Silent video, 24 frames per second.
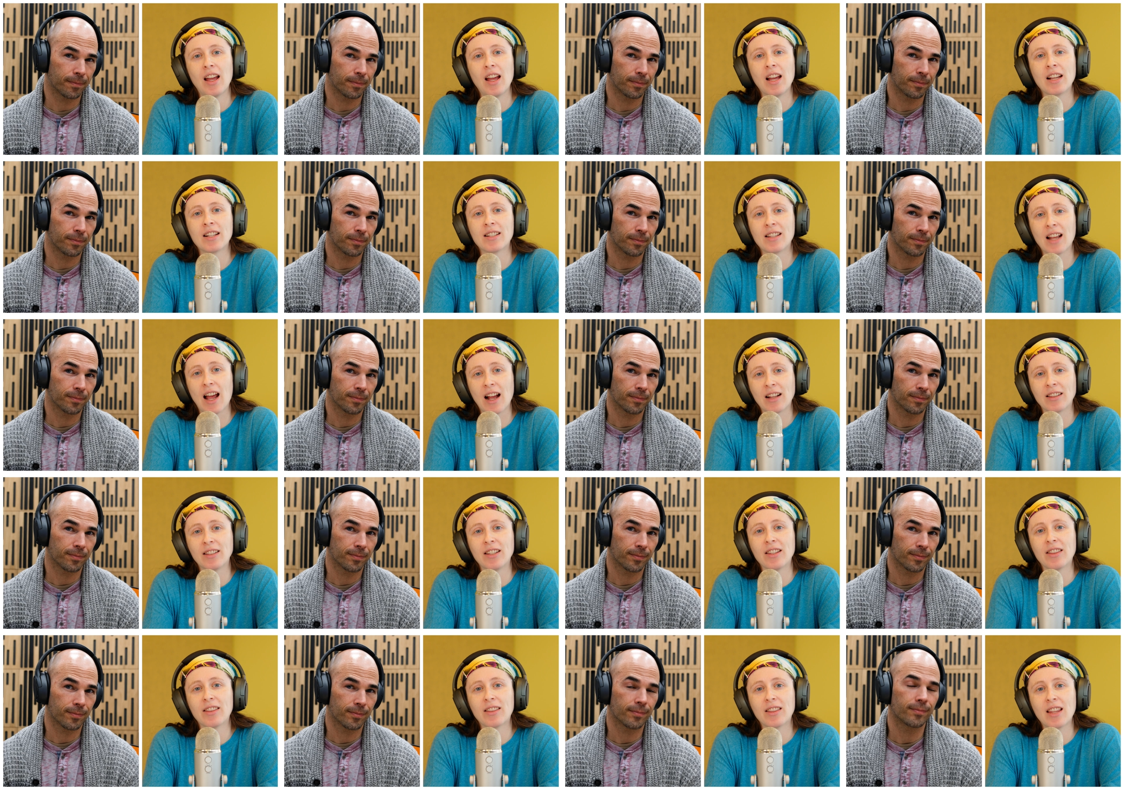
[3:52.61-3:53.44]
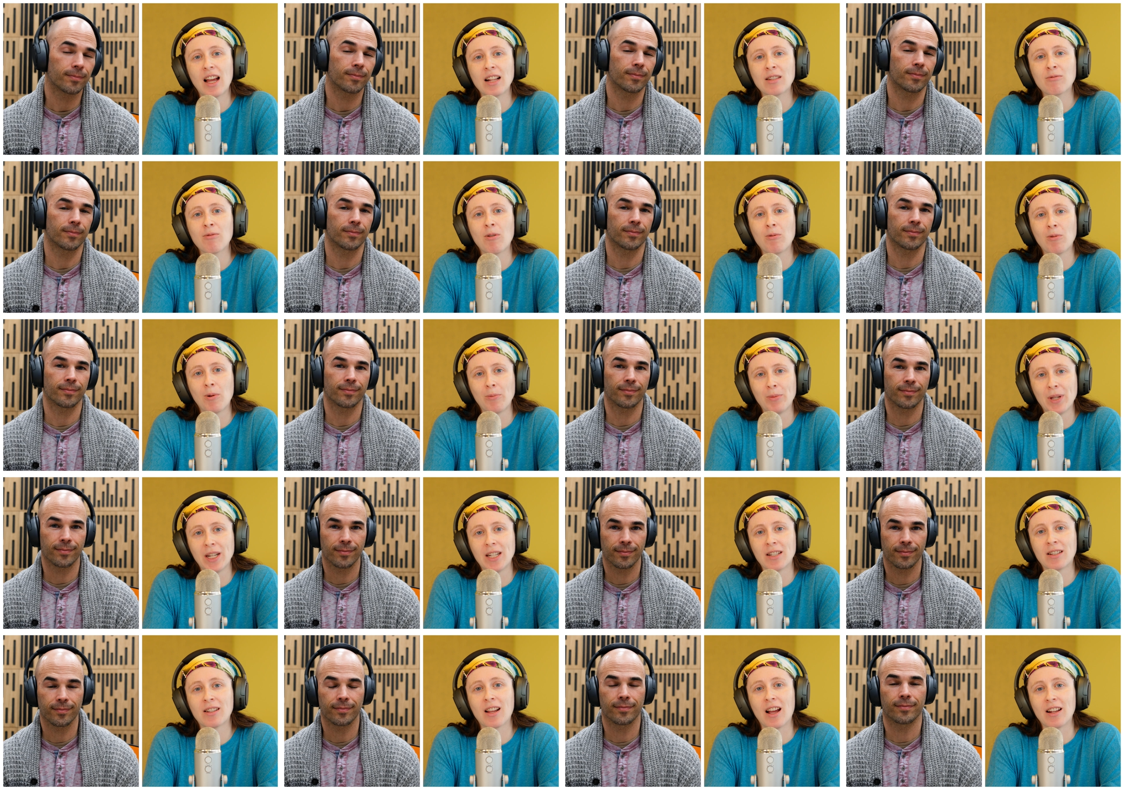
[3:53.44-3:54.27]
Speaker 1: Exactly. That's what we'll be
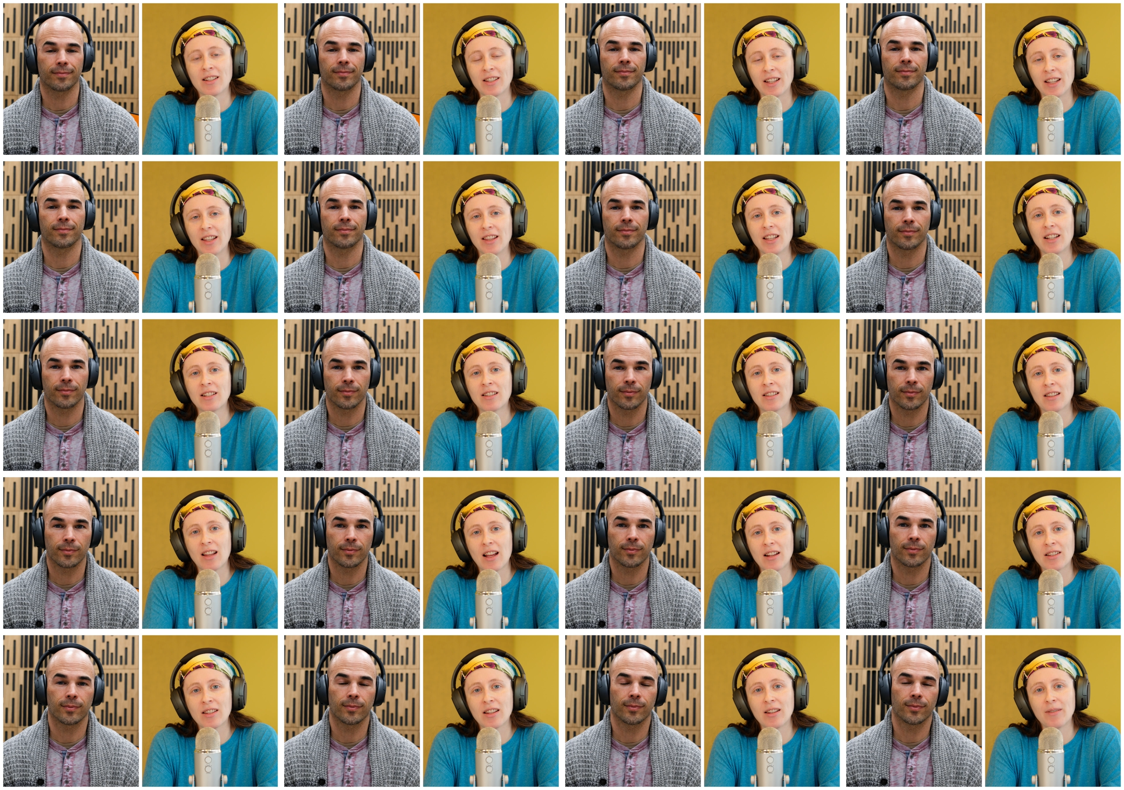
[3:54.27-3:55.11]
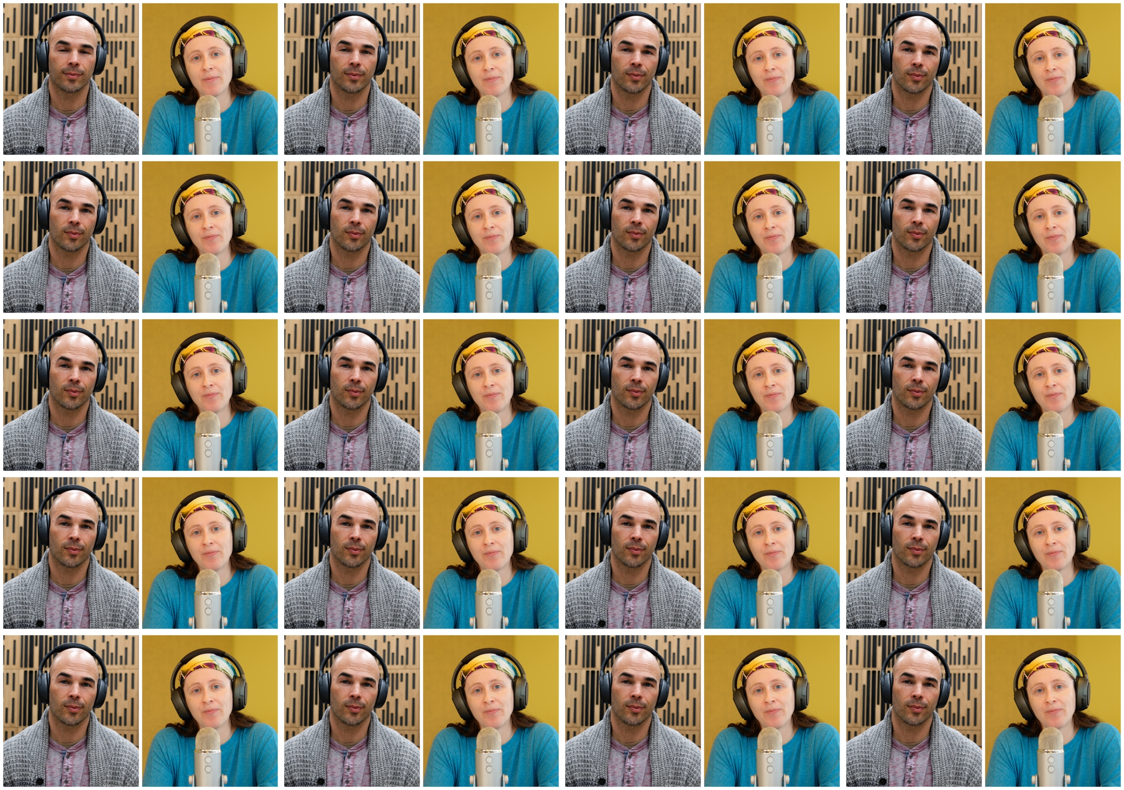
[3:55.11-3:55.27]
discussing in this lesson.